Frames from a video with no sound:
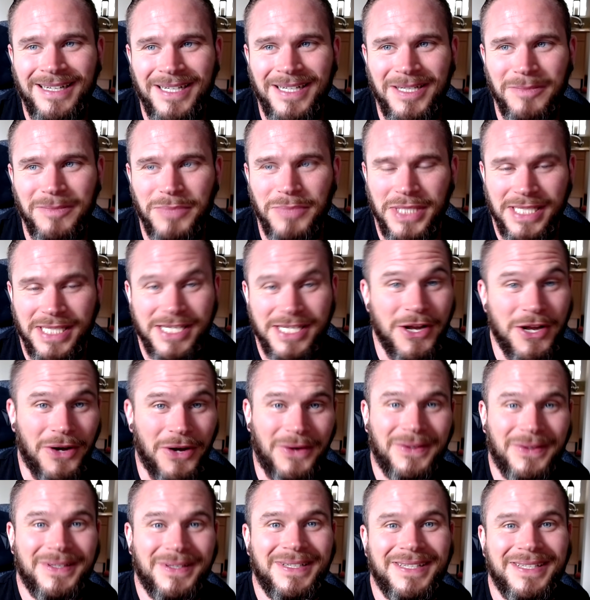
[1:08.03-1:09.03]
But it's
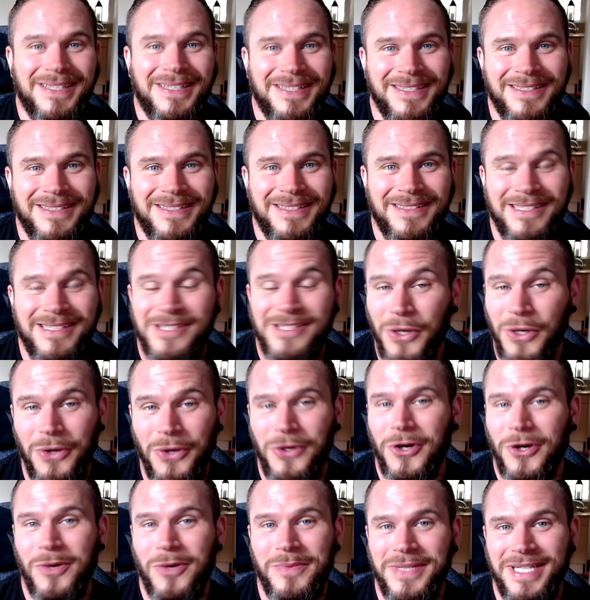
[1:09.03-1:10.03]
not. It's not a
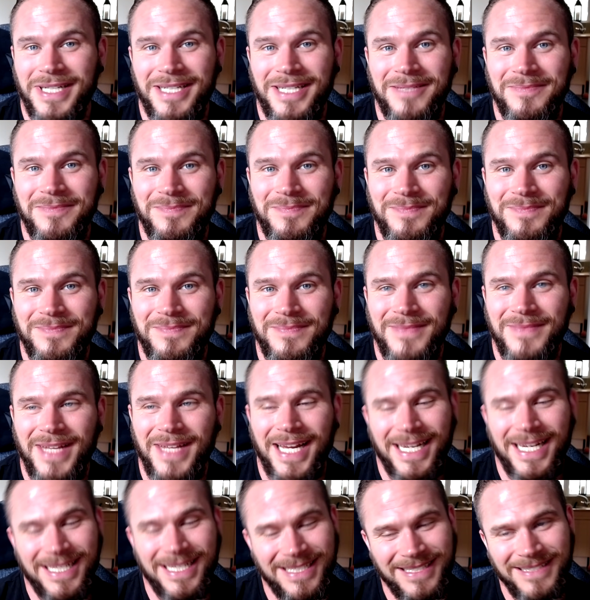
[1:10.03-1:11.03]
comedy.
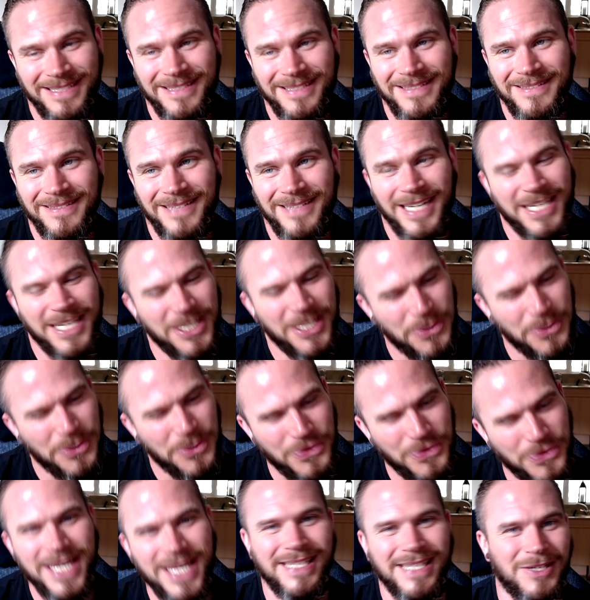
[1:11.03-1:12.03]
And and you'll
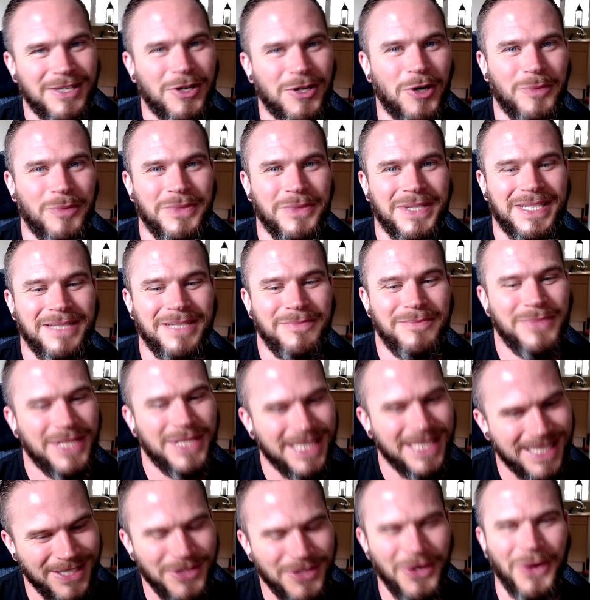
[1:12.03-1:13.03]
think it's a comedy, but
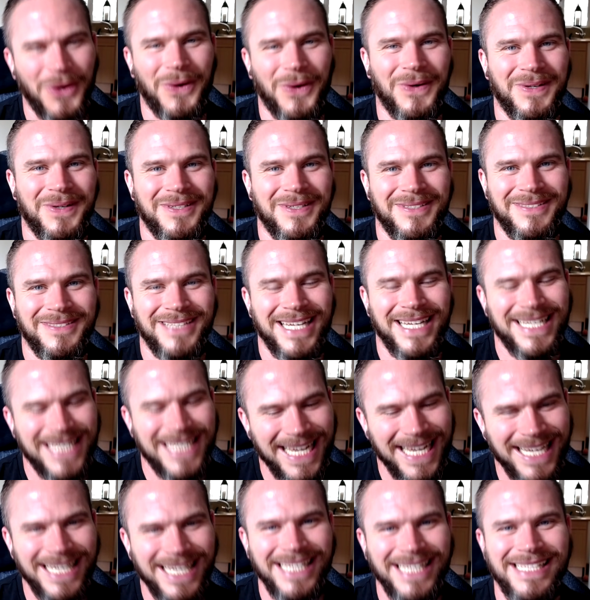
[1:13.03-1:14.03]
it's not. They're
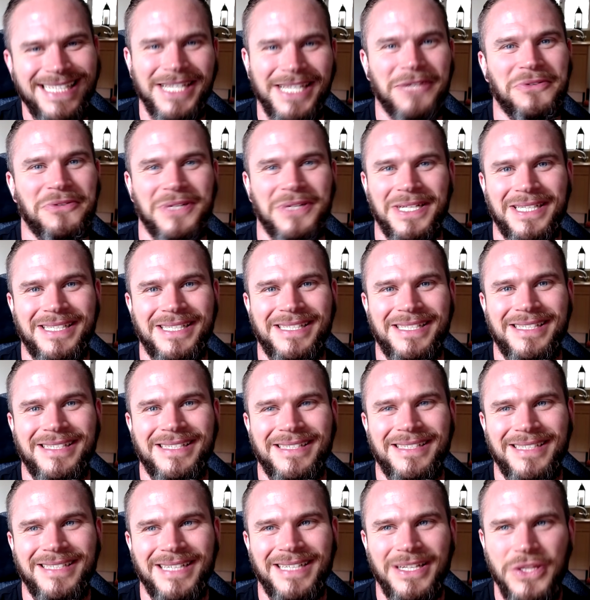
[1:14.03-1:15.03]
deadly serious.
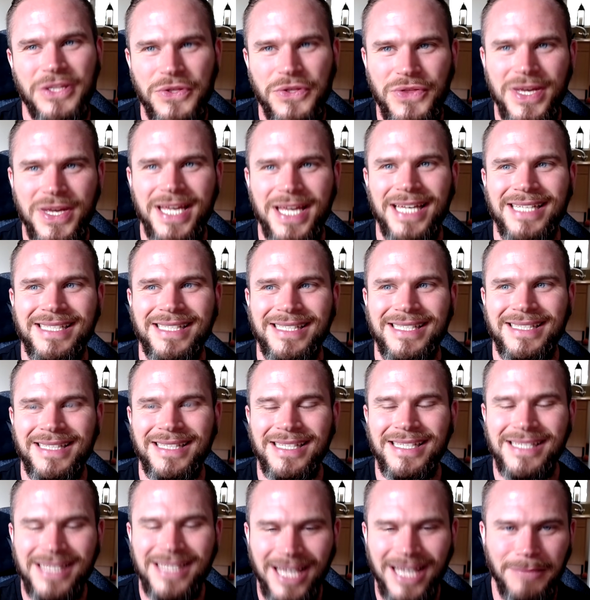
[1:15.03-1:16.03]
And the thing is,
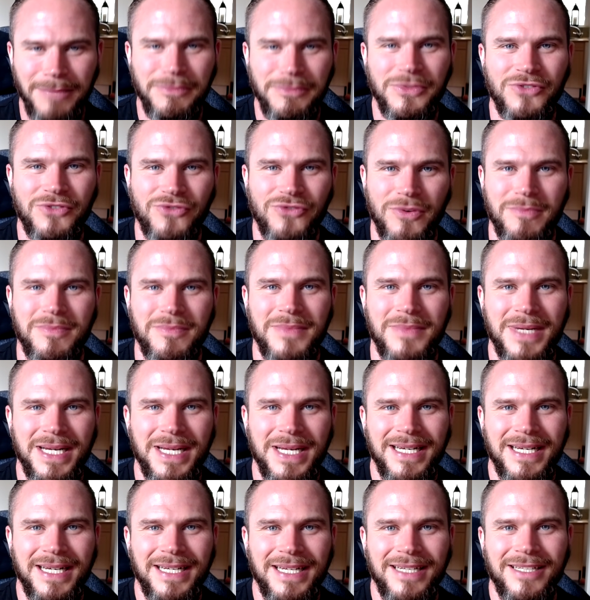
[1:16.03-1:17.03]
this comes from
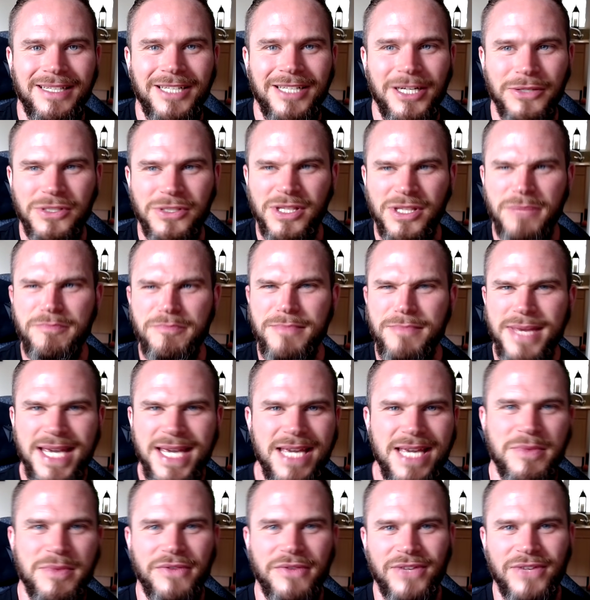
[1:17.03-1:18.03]
you know, it's the
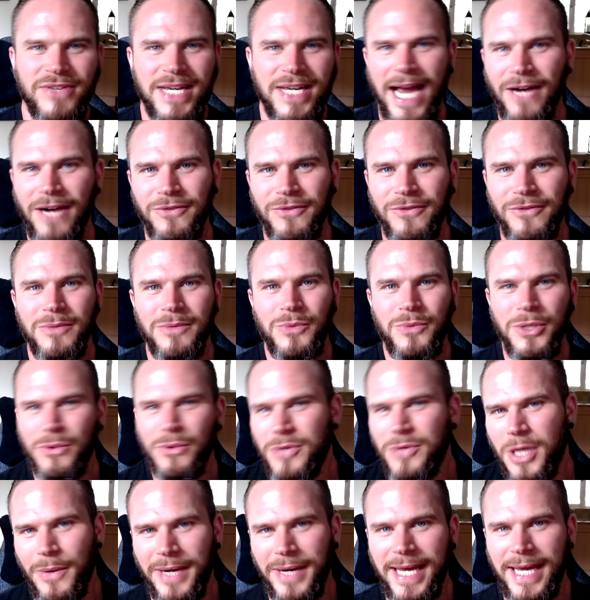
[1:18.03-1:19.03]
meme of a Karen. We all
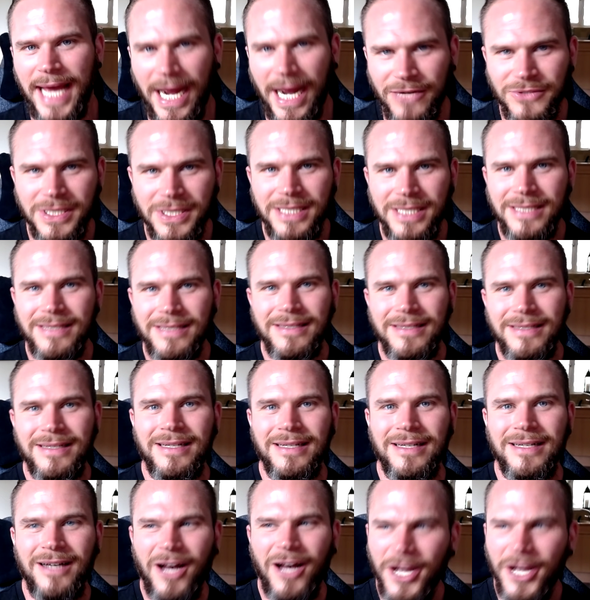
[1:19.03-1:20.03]
know a Karen.
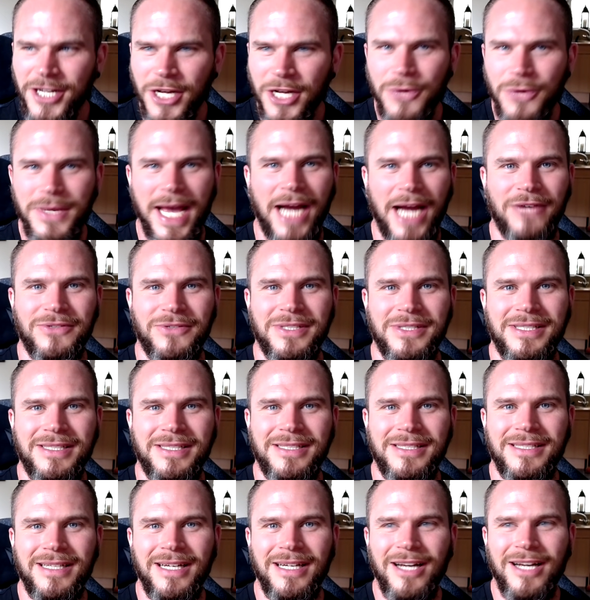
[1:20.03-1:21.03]
I know
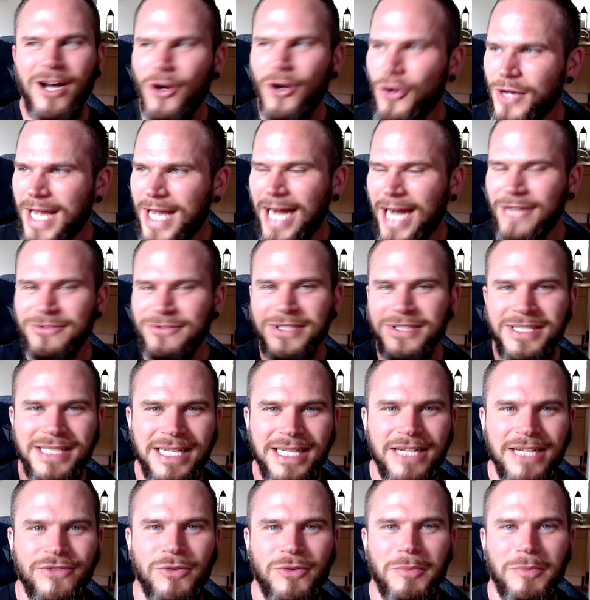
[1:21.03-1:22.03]
Karens. I've got Karens that
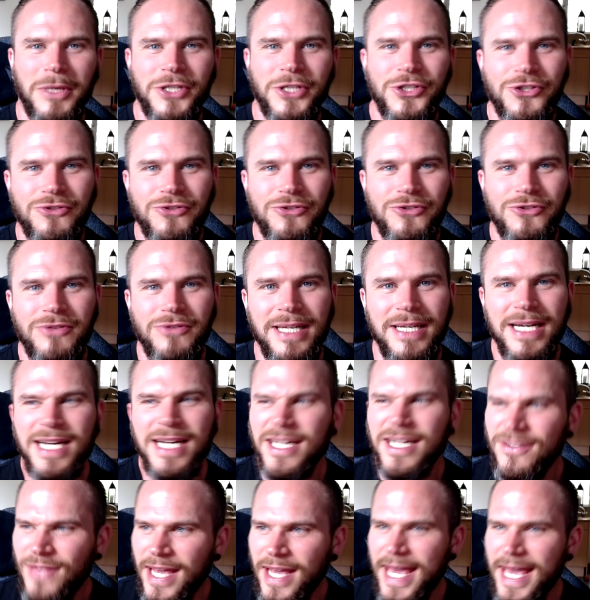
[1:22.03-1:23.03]
live on my street.
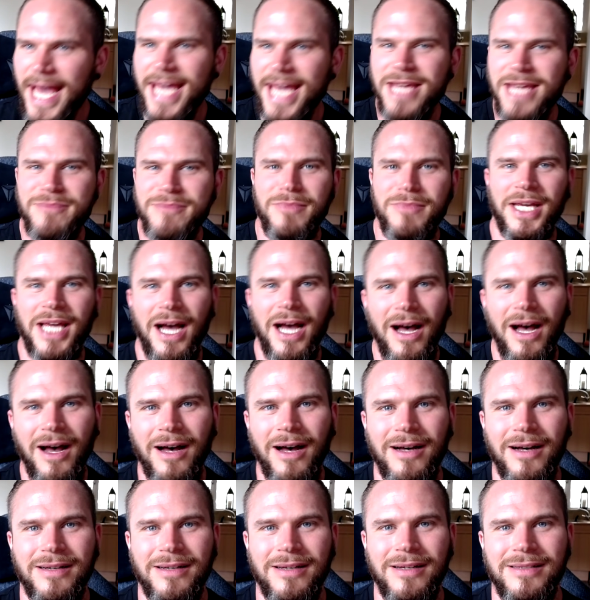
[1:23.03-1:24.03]
They hate my
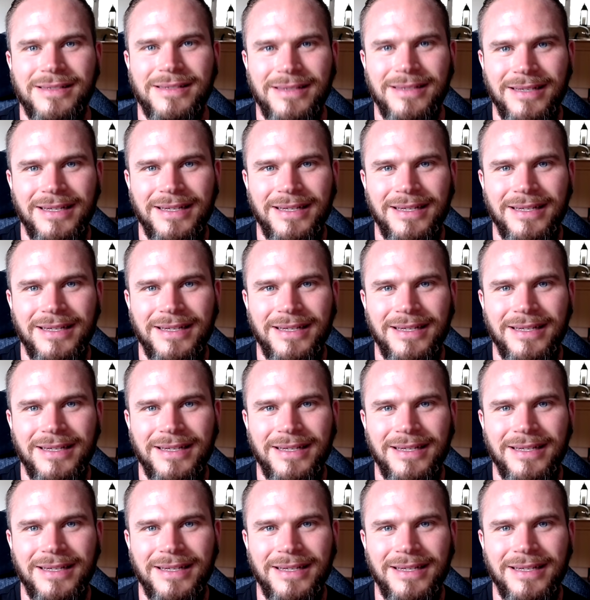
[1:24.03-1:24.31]
cars.